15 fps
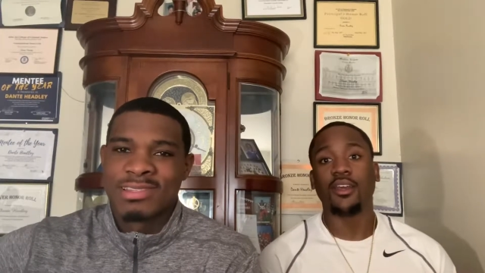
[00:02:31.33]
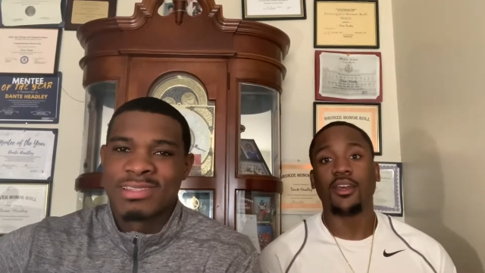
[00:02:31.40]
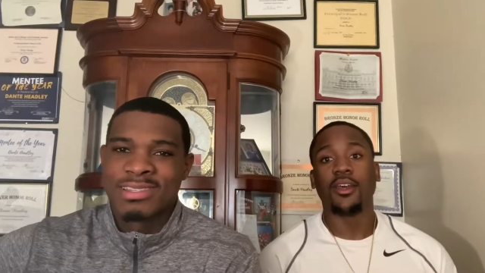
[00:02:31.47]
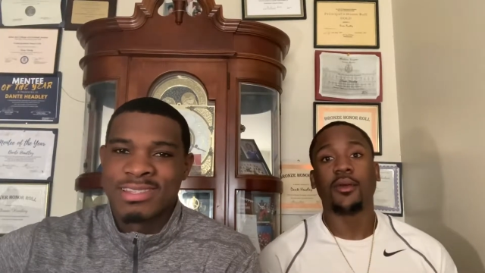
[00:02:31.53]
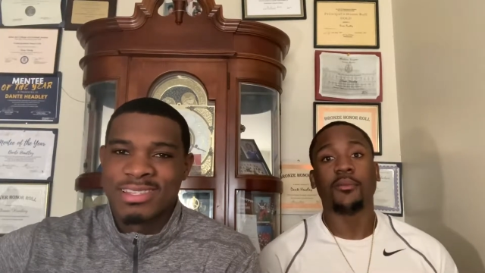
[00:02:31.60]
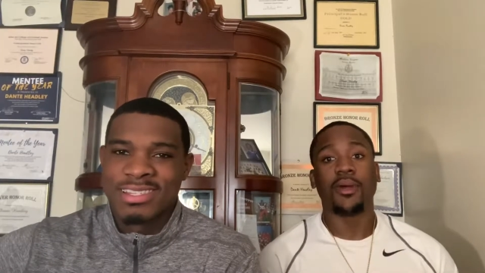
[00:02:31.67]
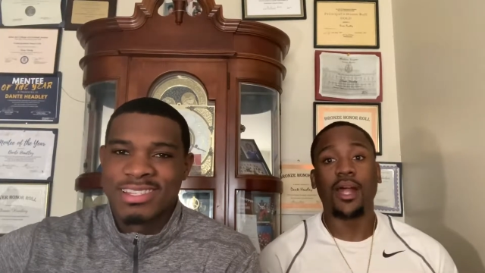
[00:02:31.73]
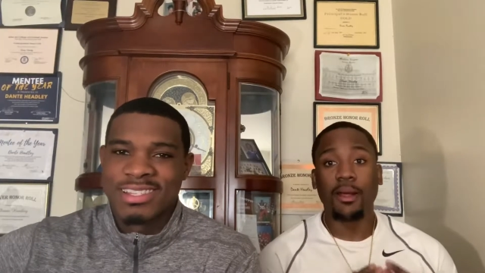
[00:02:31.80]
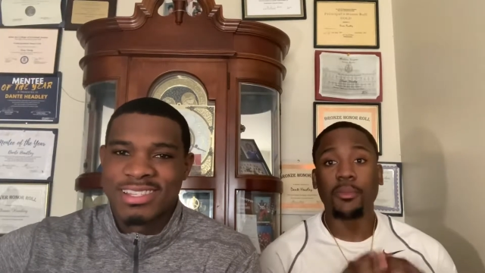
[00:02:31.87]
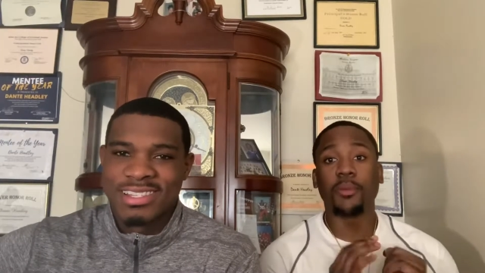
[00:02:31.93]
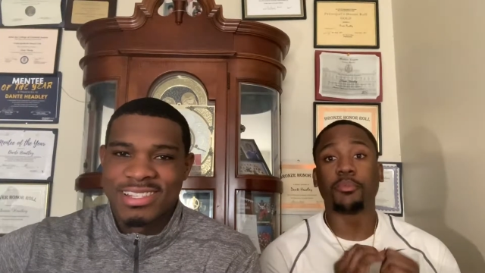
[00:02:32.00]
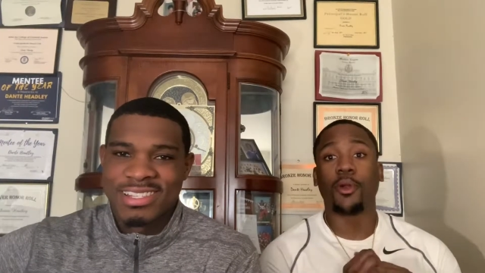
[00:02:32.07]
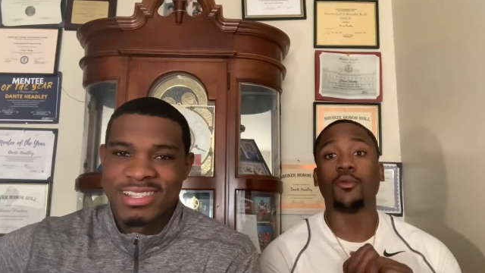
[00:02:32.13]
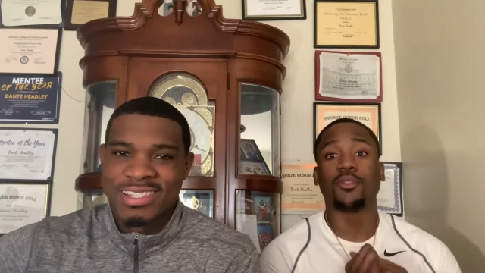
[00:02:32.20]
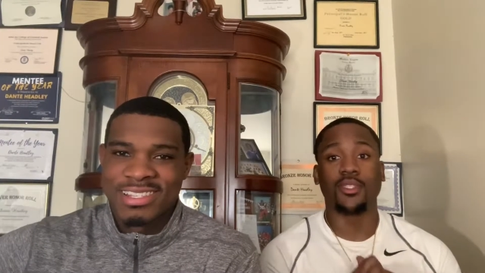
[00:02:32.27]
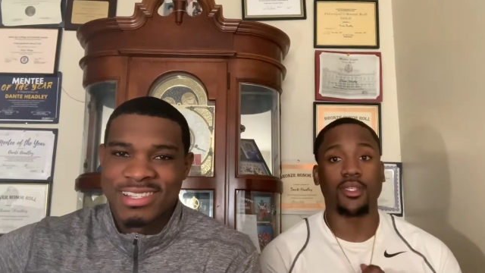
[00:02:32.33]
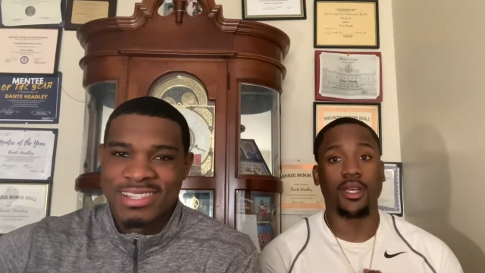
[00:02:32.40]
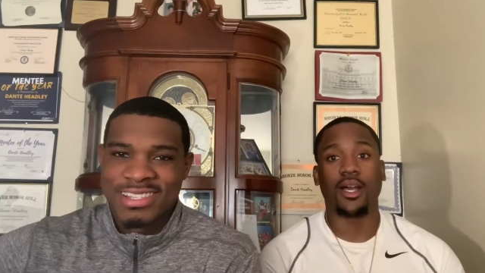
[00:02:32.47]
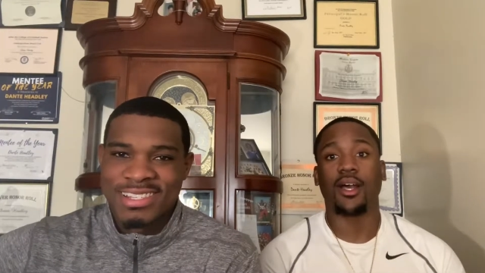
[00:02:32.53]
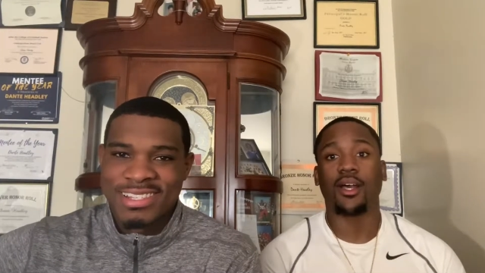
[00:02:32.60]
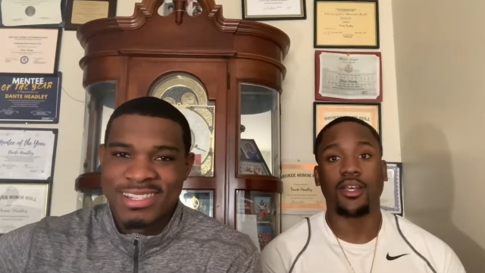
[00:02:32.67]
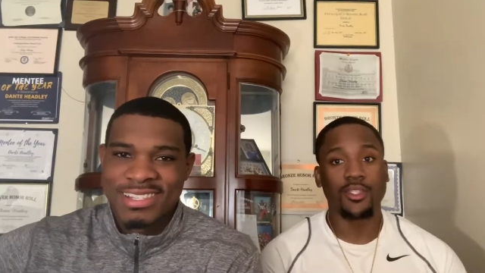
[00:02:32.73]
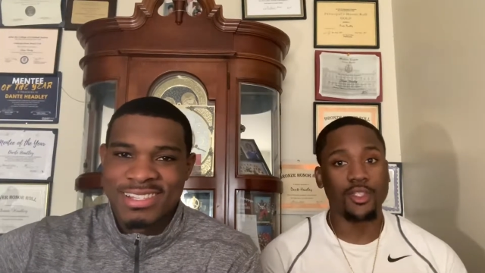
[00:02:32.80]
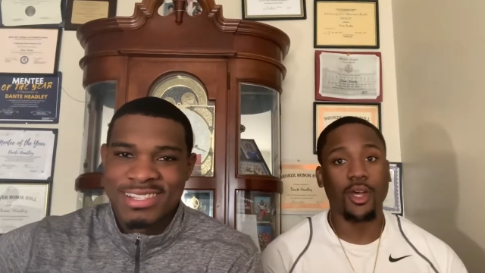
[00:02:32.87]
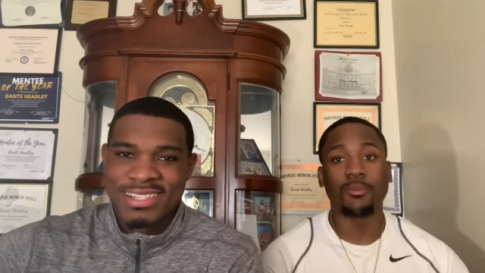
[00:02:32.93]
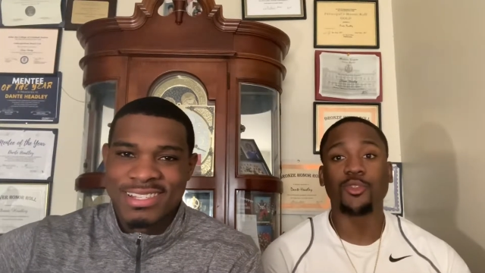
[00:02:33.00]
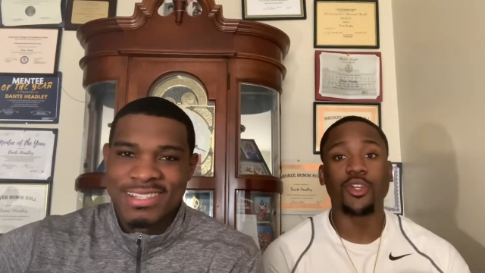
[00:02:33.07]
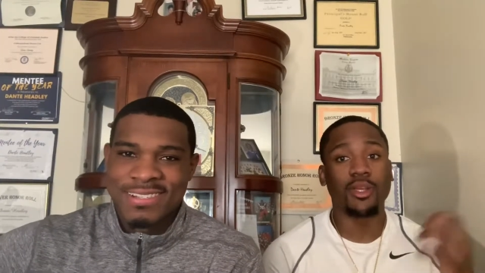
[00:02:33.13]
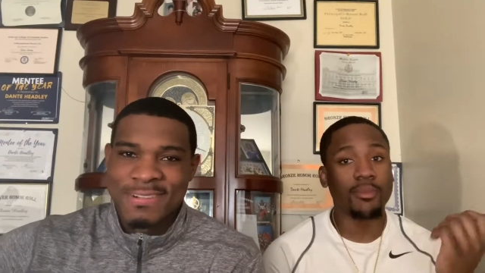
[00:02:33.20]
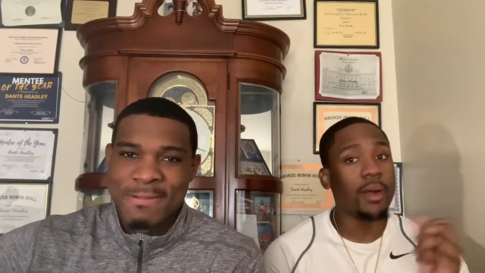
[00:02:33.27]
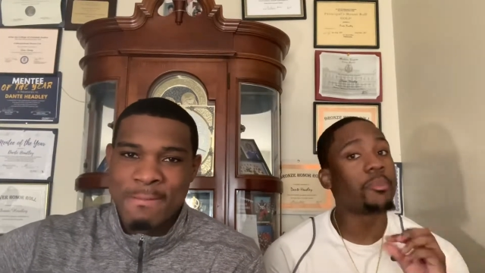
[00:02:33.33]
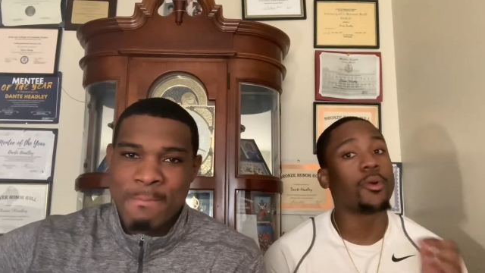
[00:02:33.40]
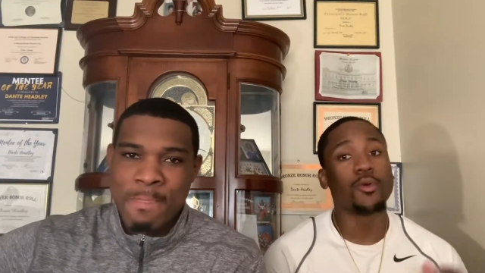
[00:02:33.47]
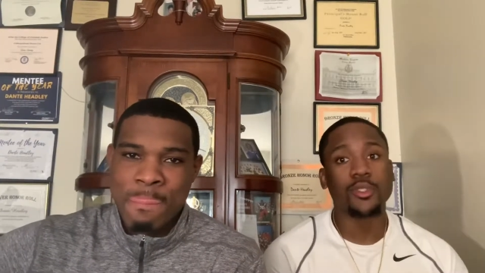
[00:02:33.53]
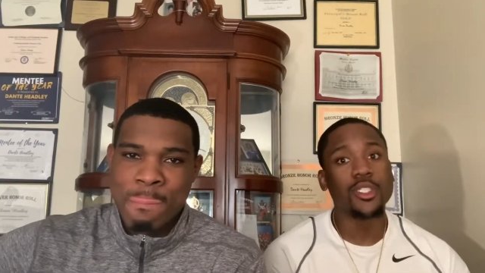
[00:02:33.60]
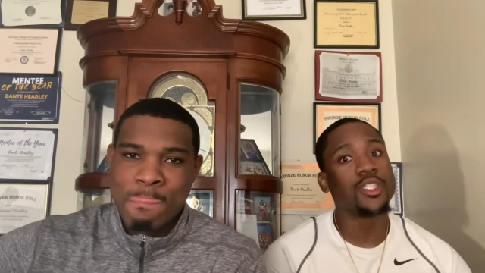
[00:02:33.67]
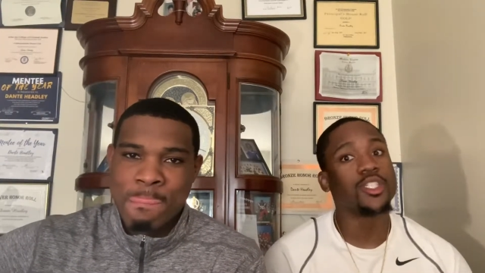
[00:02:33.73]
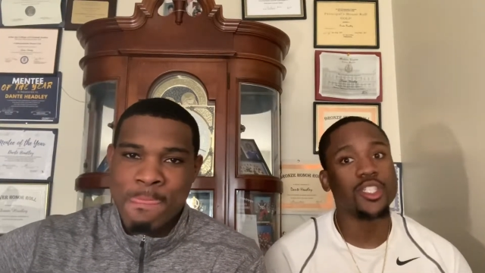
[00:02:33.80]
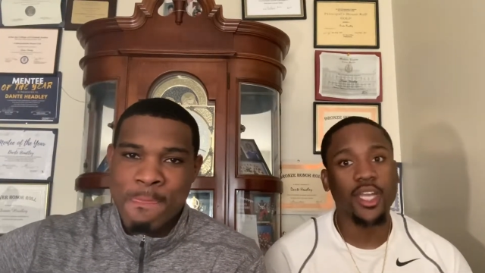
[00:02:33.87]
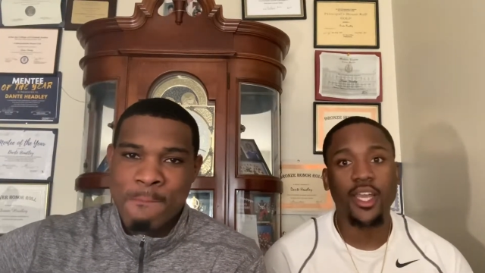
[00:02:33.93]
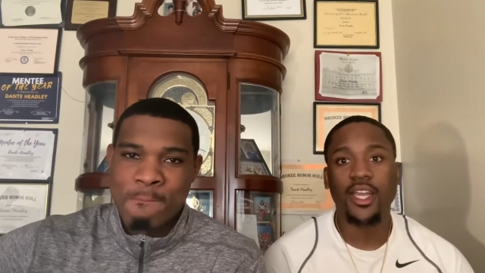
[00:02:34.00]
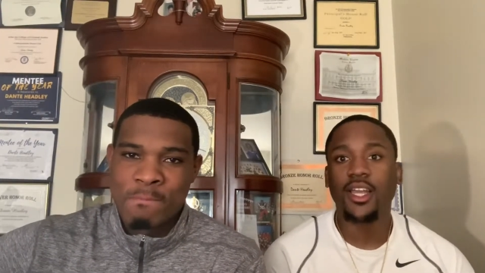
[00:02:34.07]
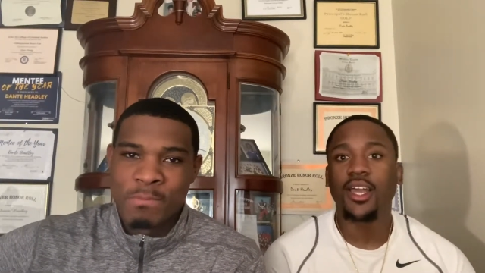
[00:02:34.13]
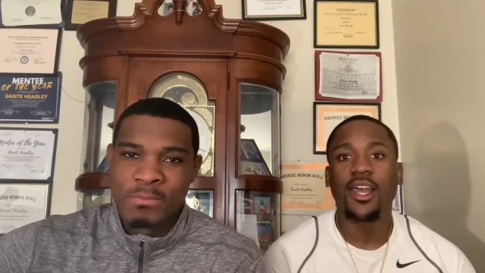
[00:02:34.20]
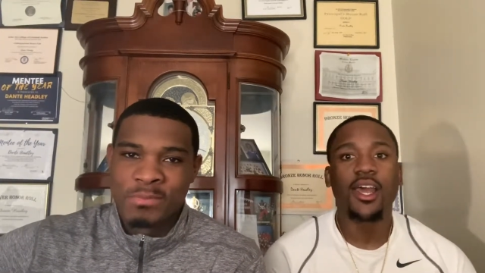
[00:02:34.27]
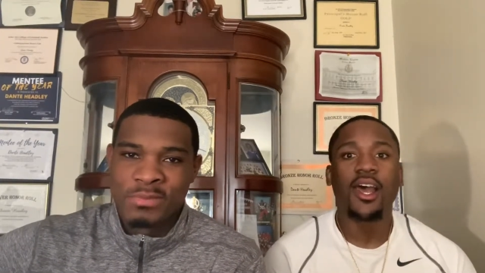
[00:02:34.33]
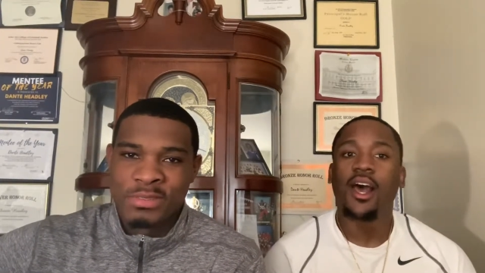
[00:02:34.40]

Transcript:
Speaker 1: mm-hmm. but I'm the protein guy. So I'm drinking my protein shake.